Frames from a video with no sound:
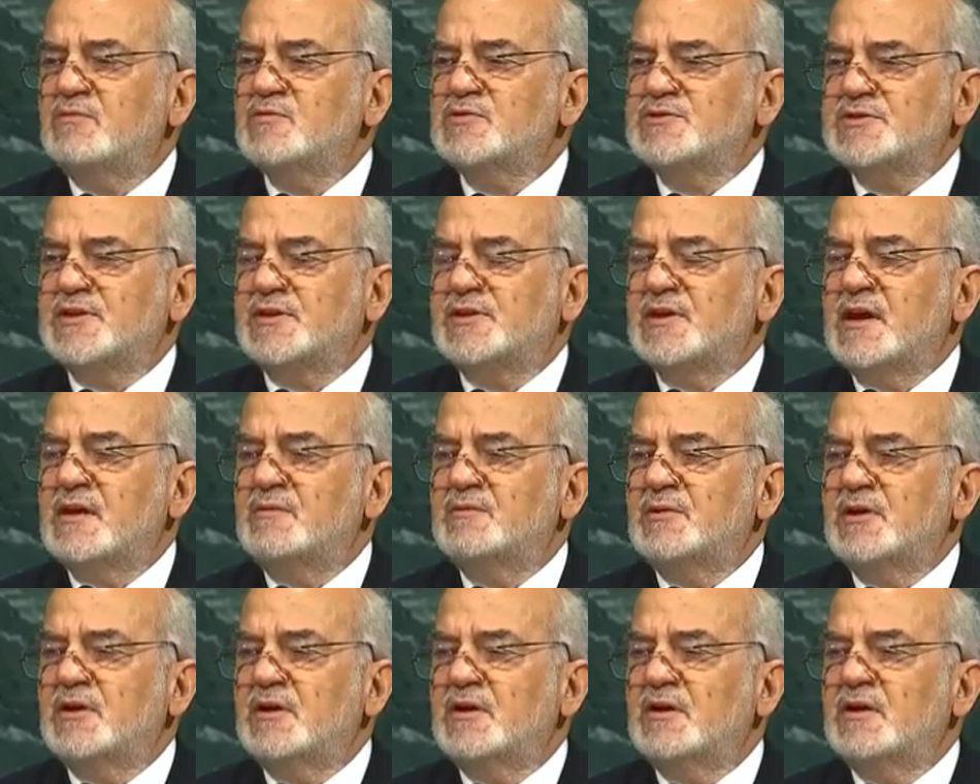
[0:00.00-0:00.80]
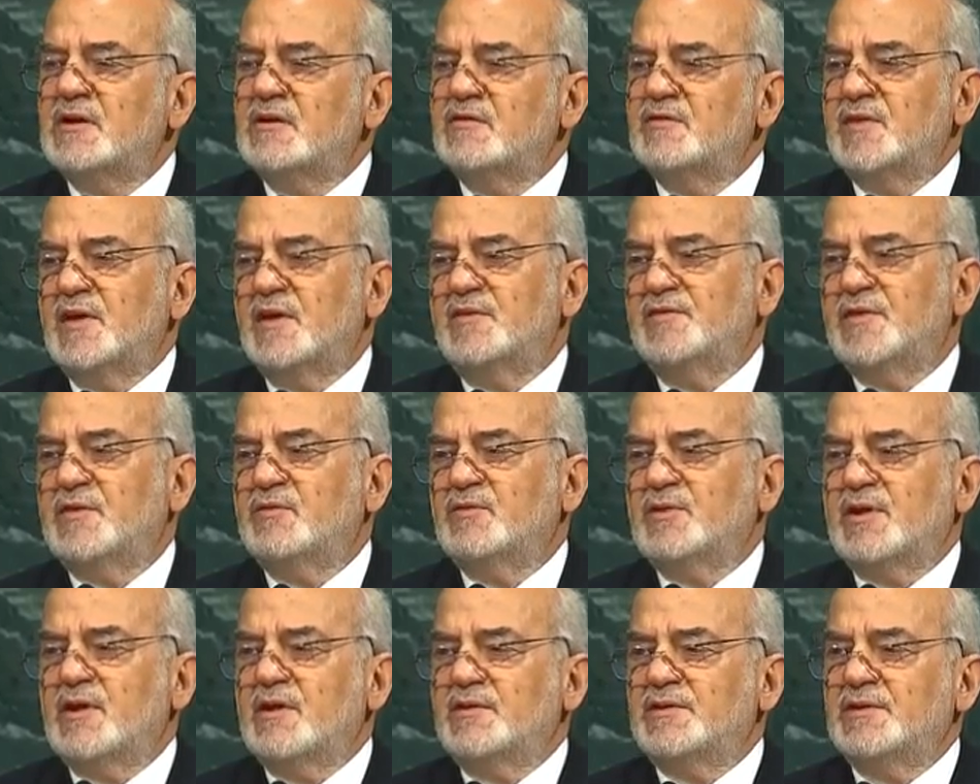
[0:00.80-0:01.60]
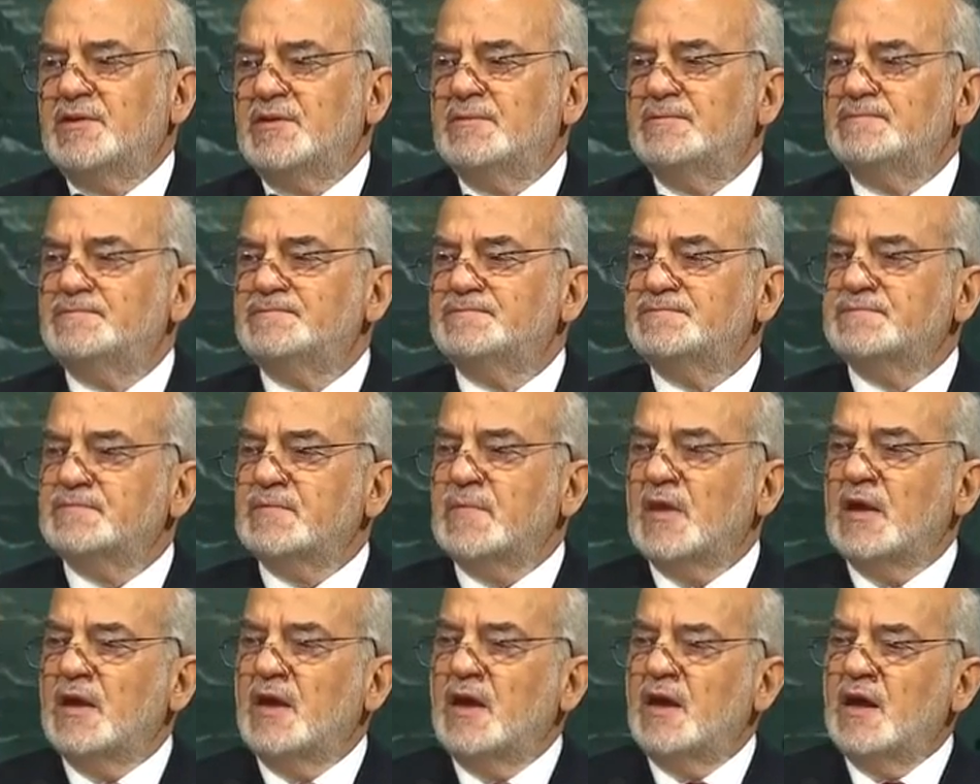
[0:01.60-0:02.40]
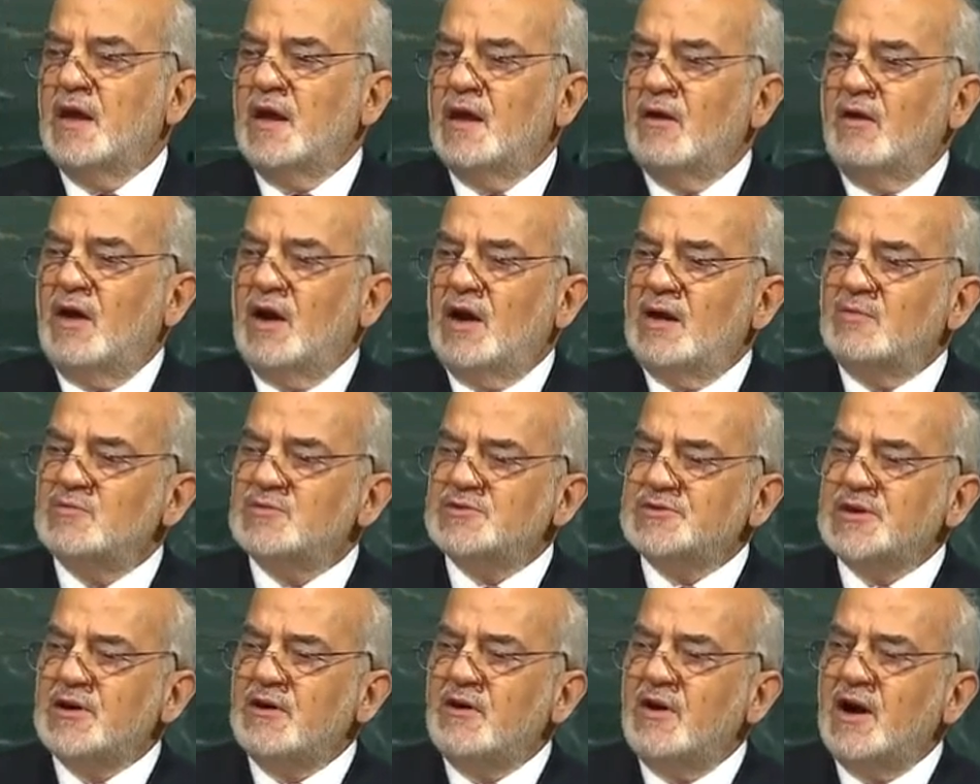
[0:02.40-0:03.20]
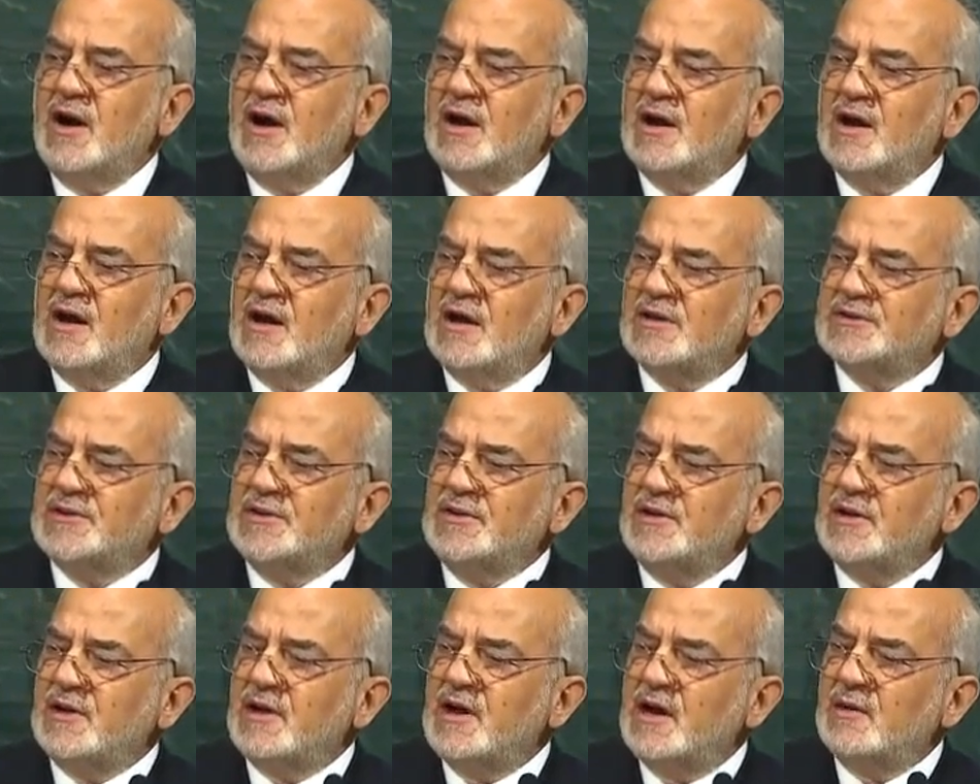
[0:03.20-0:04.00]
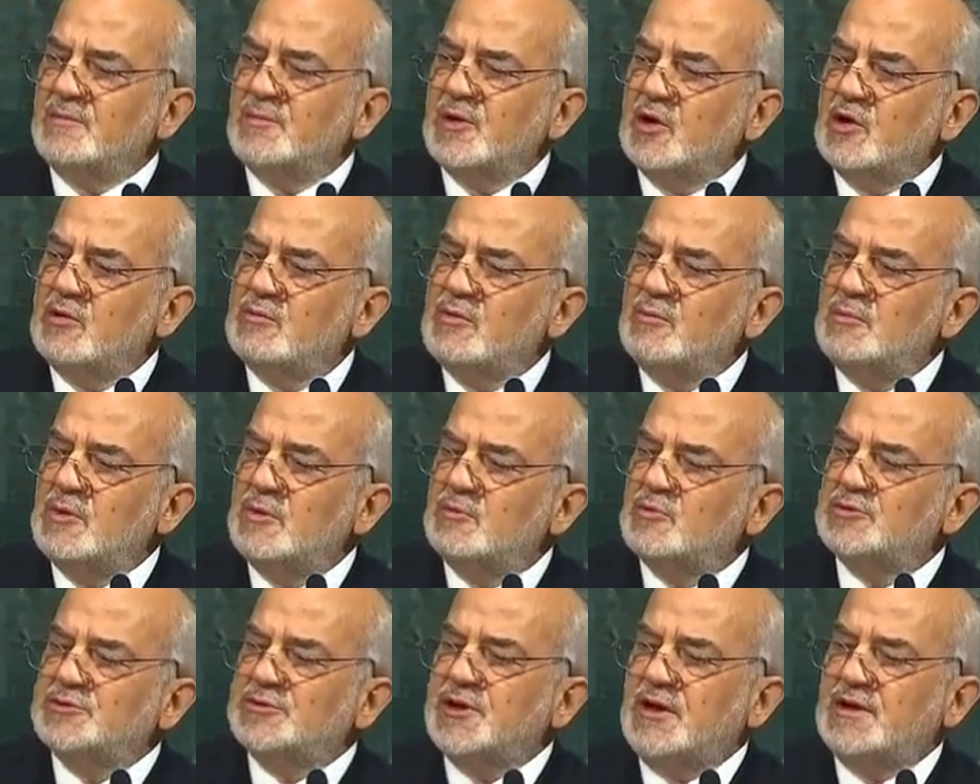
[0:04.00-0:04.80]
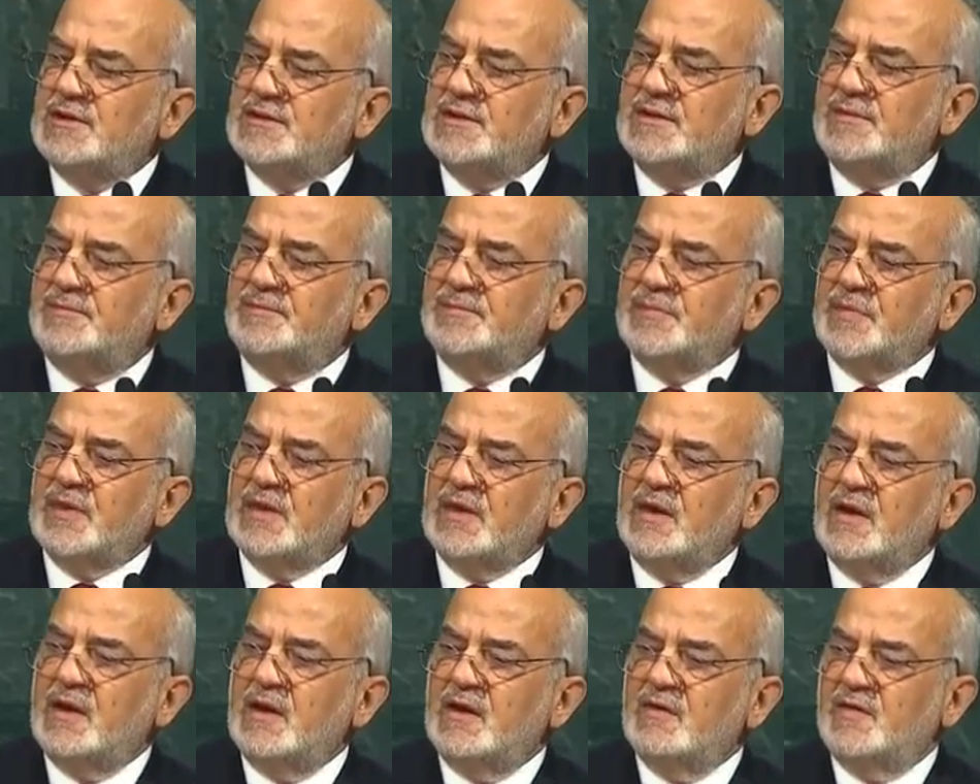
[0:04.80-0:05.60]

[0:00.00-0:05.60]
These successes will also make it possible to strengthen the stability, the economic